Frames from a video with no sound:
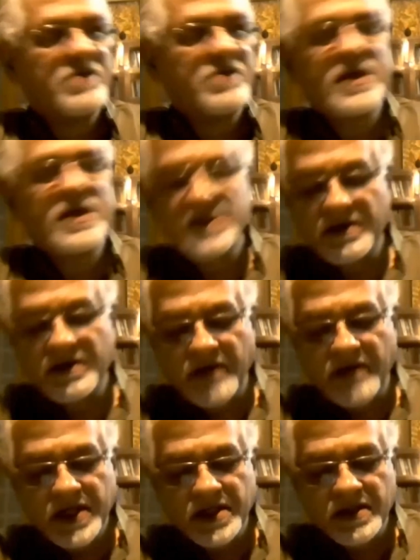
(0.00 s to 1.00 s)

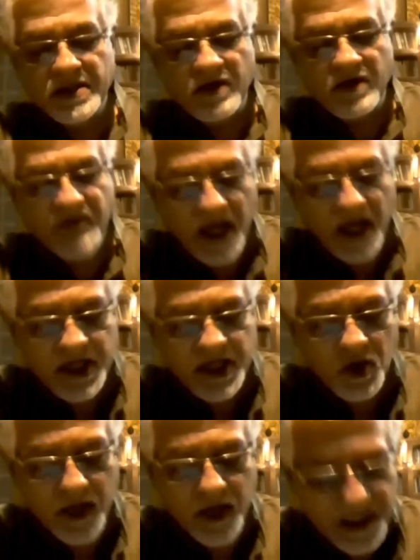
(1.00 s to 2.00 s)
reconsiderations of
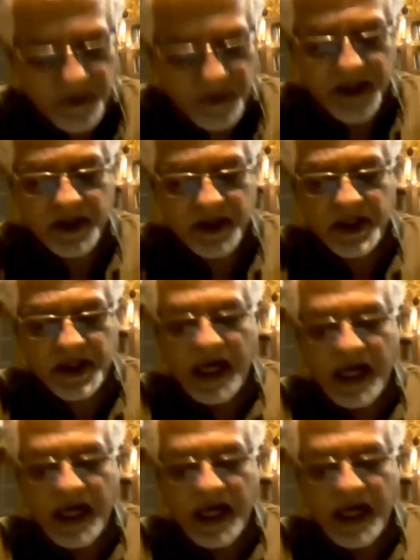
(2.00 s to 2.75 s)
age-old expressions